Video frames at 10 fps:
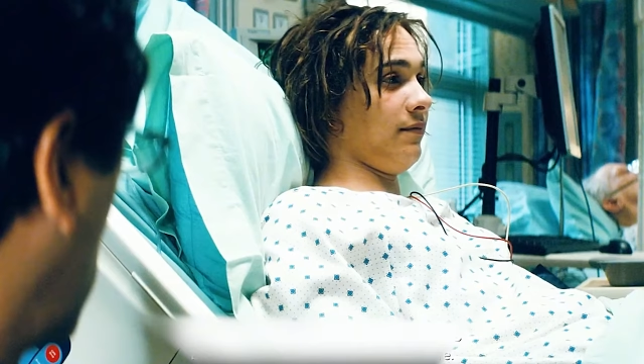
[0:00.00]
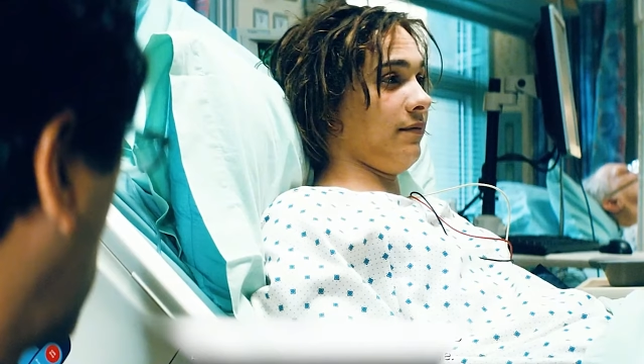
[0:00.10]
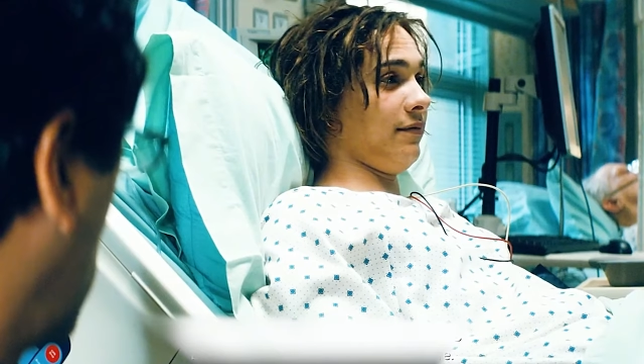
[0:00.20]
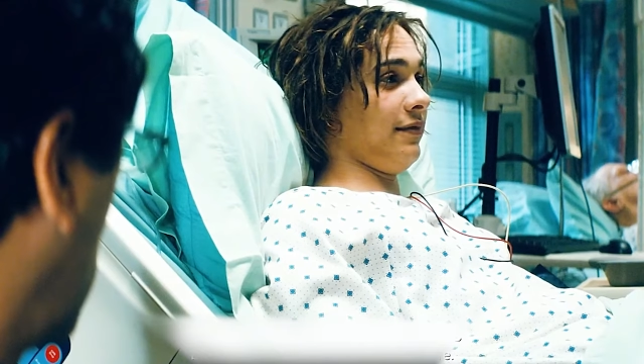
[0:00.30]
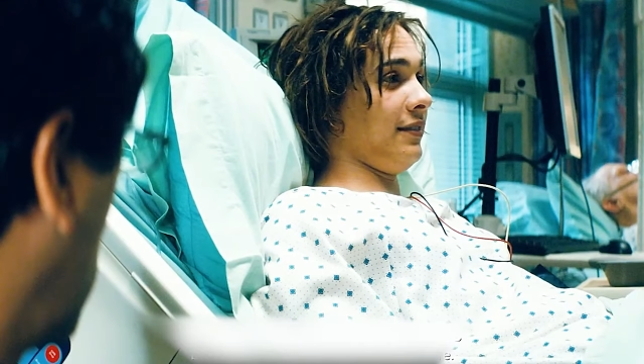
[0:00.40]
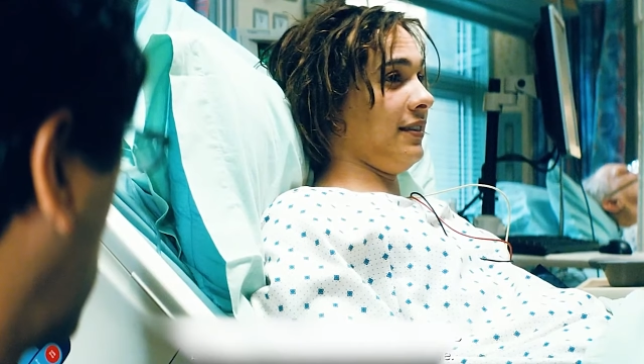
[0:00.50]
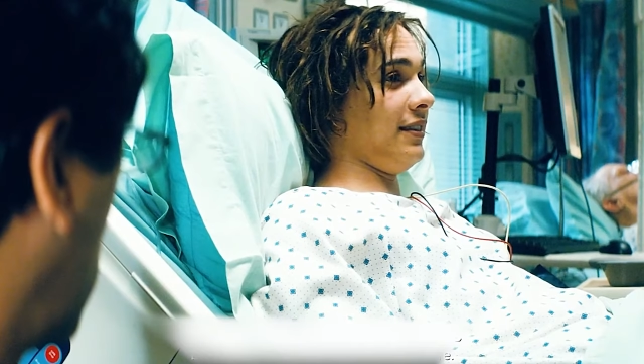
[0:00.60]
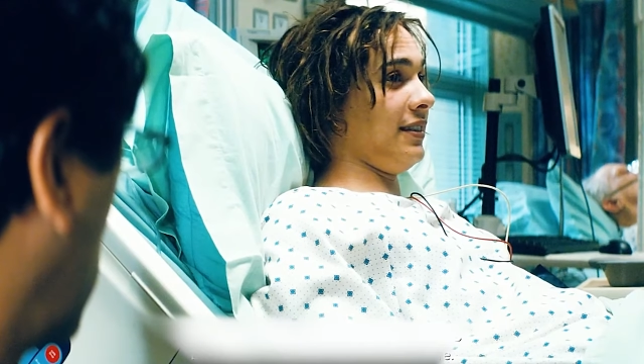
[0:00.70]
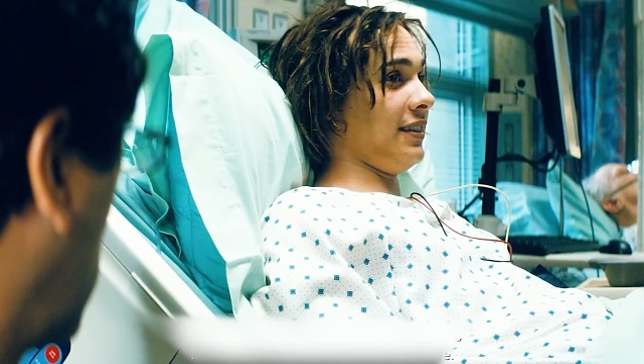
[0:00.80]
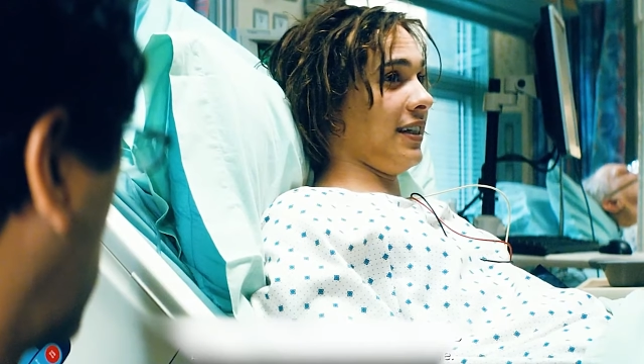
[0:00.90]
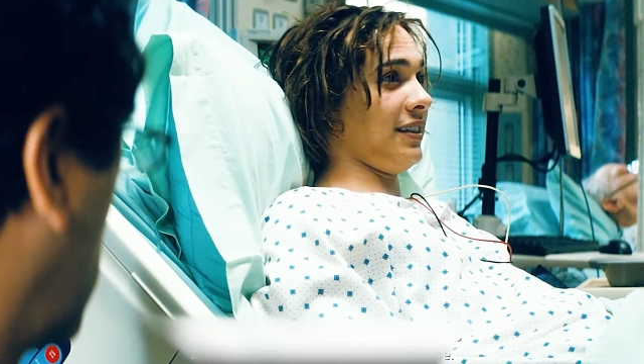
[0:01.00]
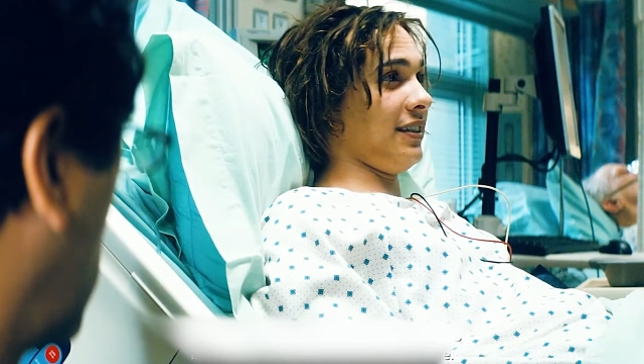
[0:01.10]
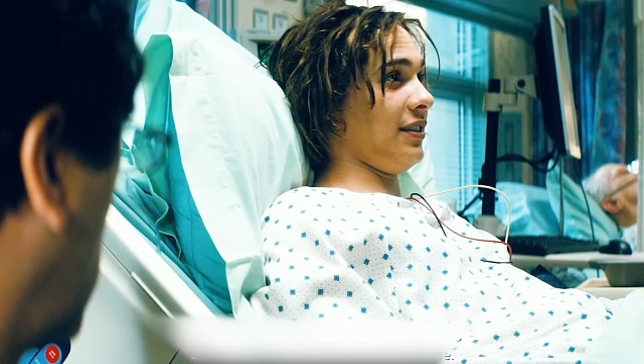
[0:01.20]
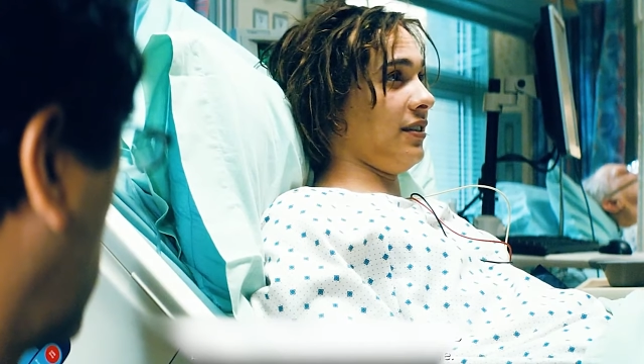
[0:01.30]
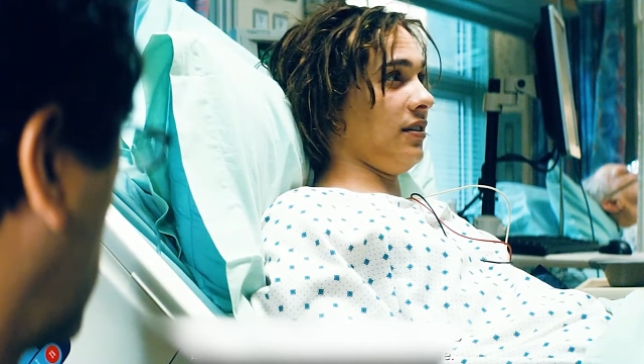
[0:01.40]
by Travis, he told
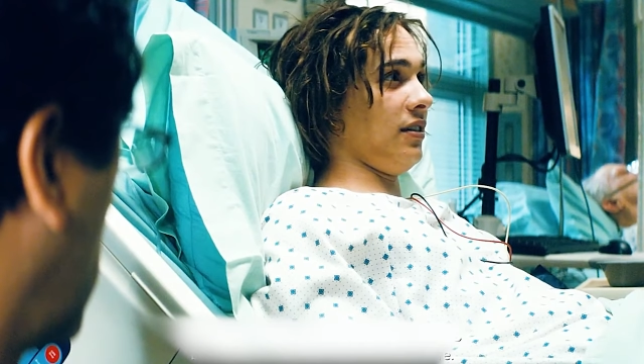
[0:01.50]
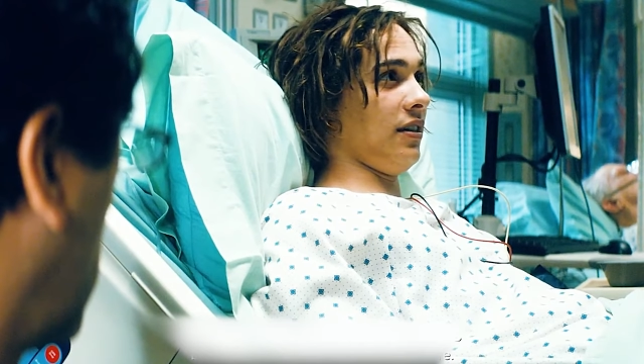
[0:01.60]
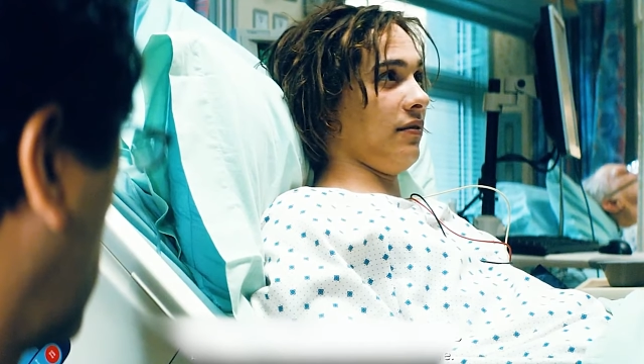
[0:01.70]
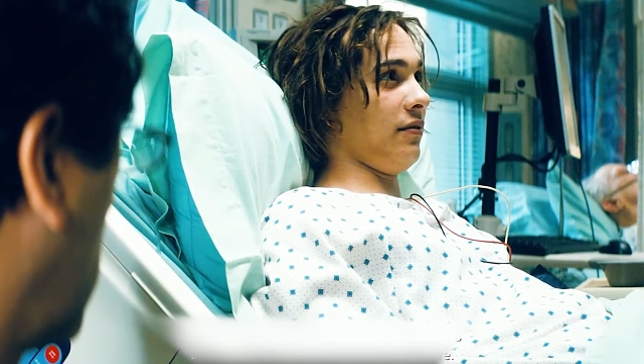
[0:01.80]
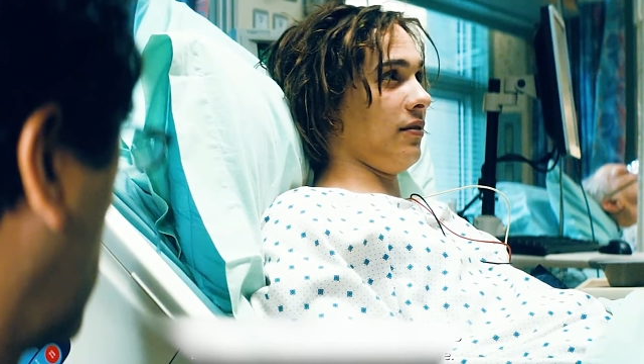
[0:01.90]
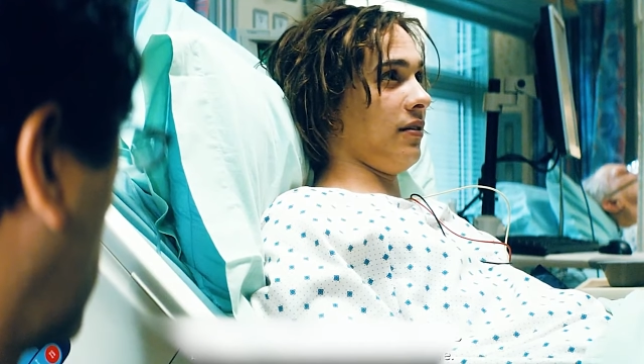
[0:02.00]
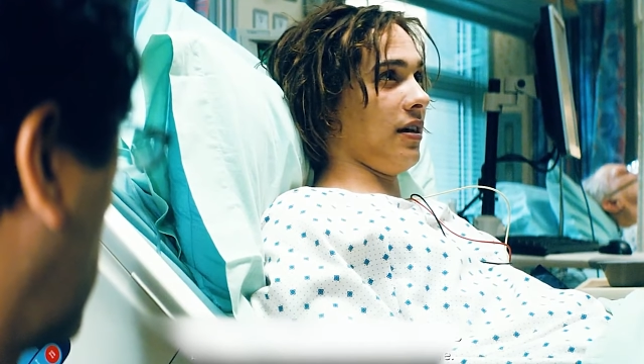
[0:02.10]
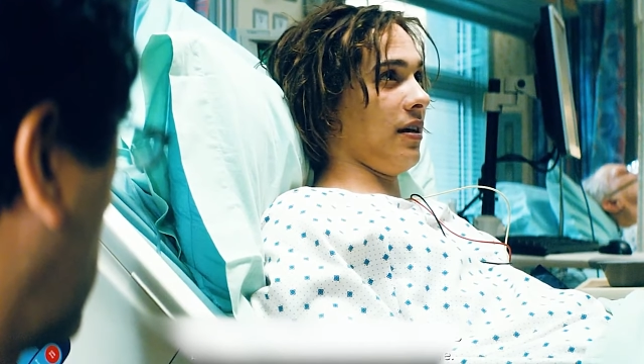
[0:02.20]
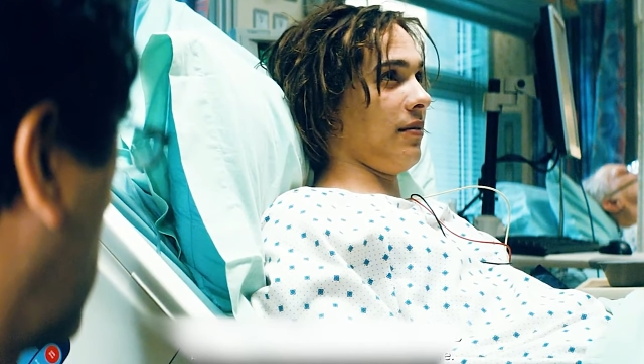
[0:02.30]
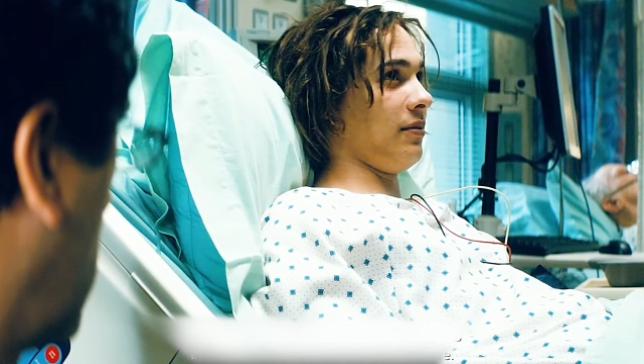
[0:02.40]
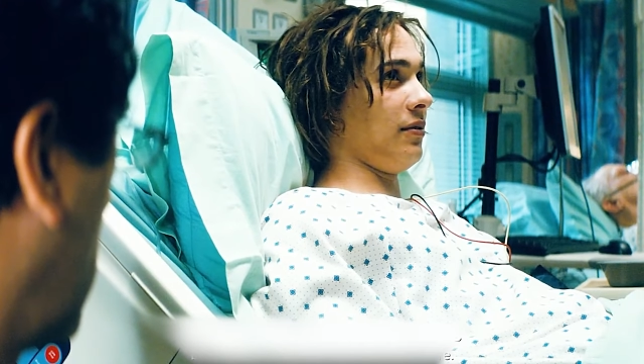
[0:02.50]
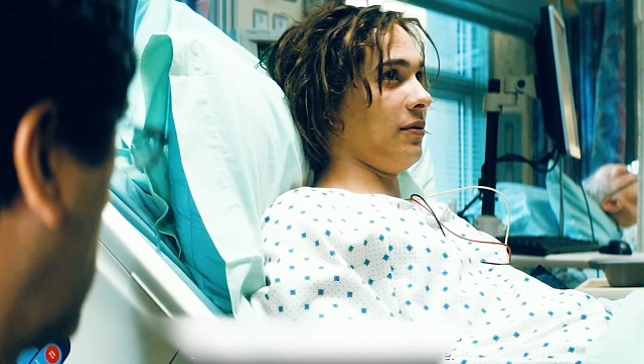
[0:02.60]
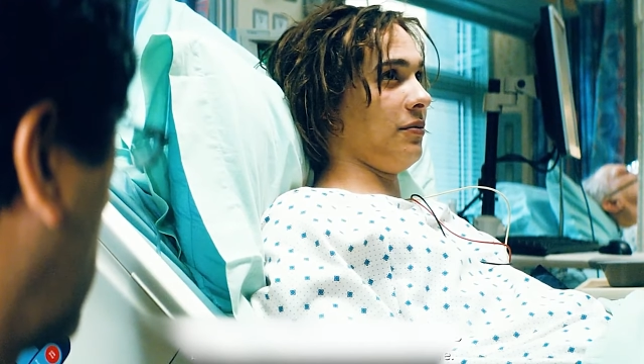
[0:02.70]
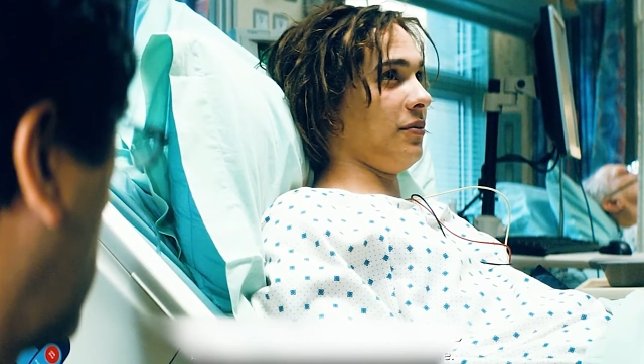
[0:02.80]
him what he'd seen at the church.